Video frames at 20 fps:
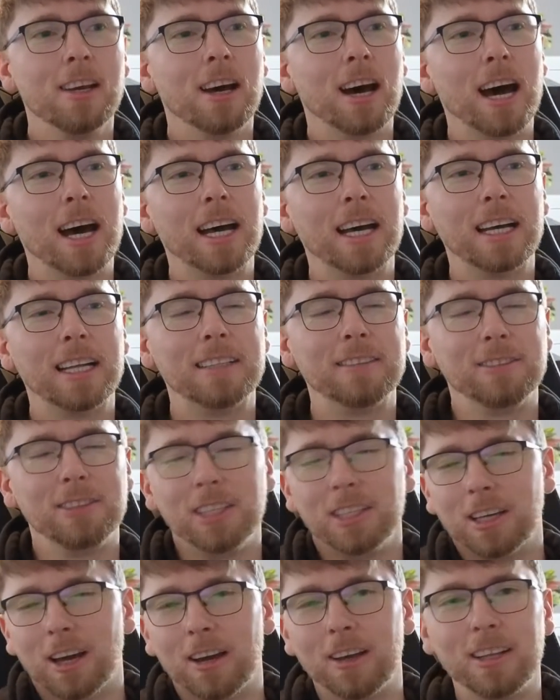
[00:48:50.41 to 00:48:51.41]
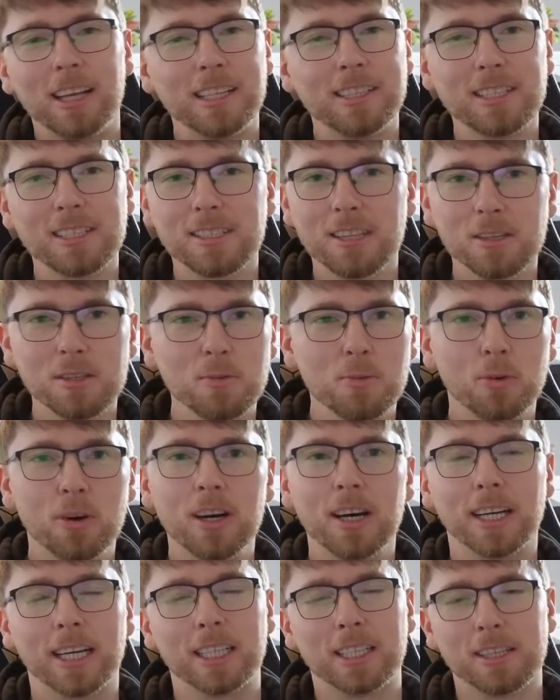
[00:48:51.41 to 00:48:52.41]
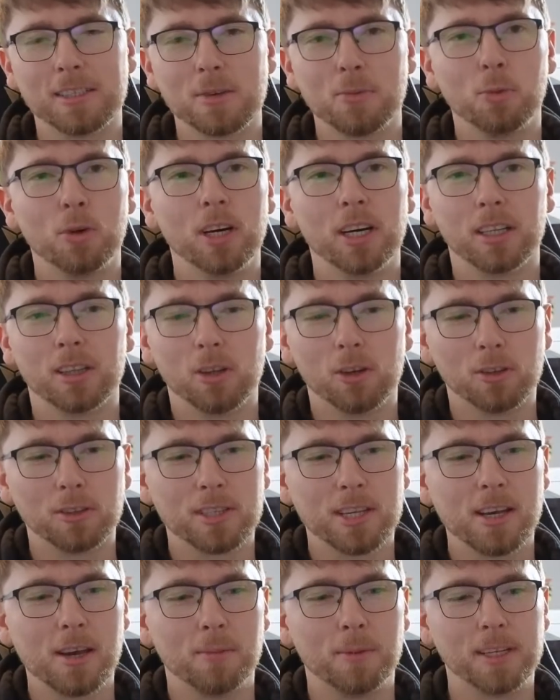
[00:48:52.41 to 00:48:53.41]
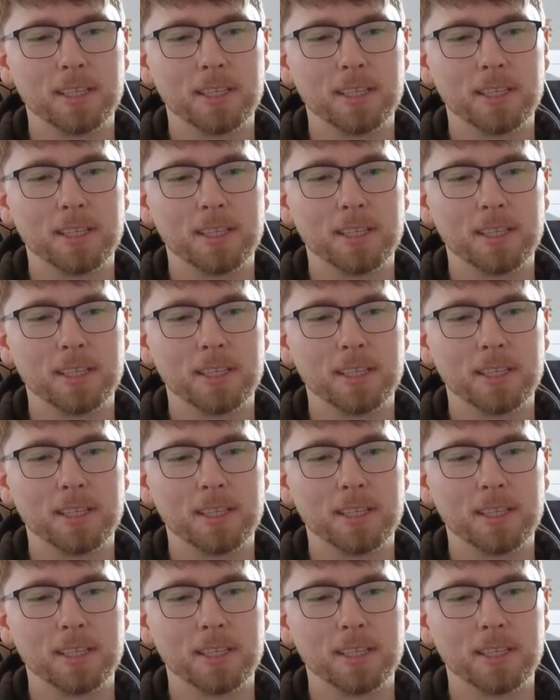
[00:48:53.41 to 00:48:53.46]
And, it just doesn't work. It doesn't work long term.